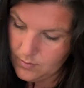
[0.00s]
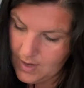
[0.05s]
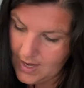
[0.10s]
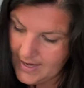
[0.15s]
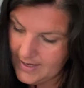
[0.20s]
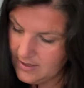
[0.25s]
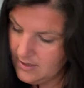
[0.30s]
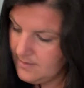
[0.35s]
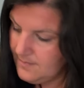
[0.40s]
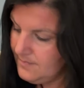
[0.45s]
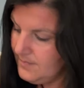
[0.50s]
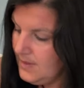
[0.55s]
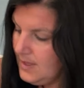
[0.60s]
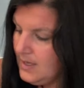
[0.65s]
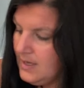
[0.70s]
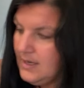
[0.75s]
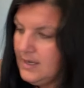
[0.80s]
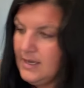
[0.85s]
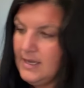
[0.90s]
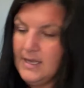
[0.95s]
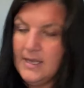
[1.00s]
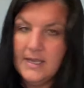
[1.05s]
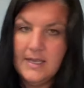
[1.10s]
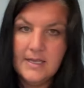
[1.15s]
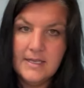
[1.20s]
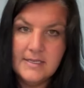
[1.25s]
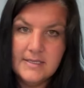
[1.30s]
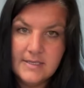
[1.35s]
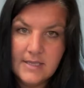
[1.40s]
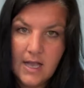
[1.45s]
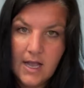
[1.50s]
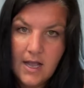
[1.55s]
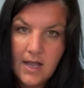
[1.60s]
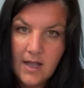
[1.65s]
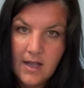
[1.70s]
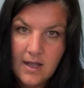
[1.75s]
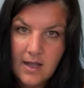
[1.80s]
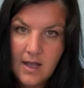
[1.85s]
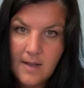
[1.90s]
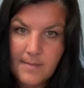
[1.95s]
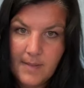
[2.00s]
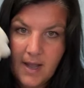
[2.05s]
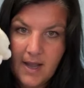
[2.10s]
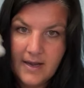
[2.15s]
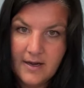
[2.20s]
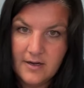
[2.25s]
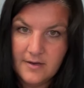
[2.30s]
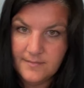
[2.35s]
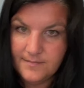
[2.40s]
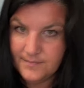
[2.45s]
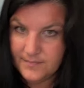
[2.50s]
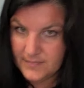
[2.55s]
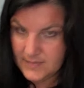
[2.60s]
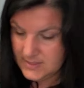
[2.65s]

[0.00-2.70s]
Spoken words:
wire is up higher.